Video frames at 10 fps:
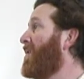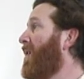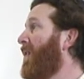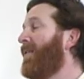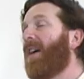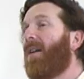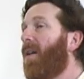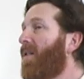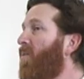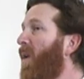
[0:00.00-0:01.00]
So they've got
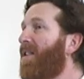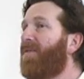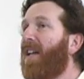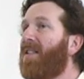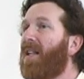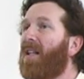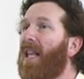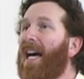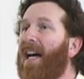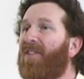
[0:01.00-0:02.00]
all this west-facing
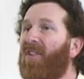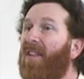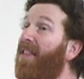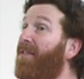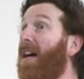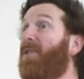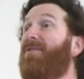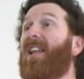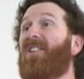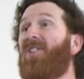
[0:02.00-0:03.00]
glass, and then they've got
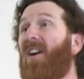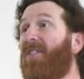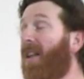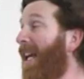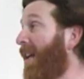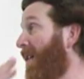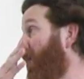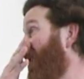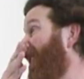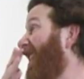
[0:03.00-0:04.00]
reflection off the lake,
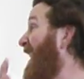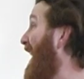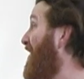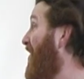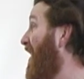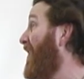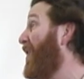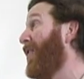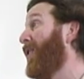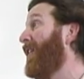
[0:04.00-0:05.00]
which can add to another
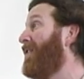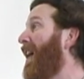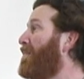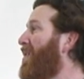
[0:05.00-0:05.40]
35%.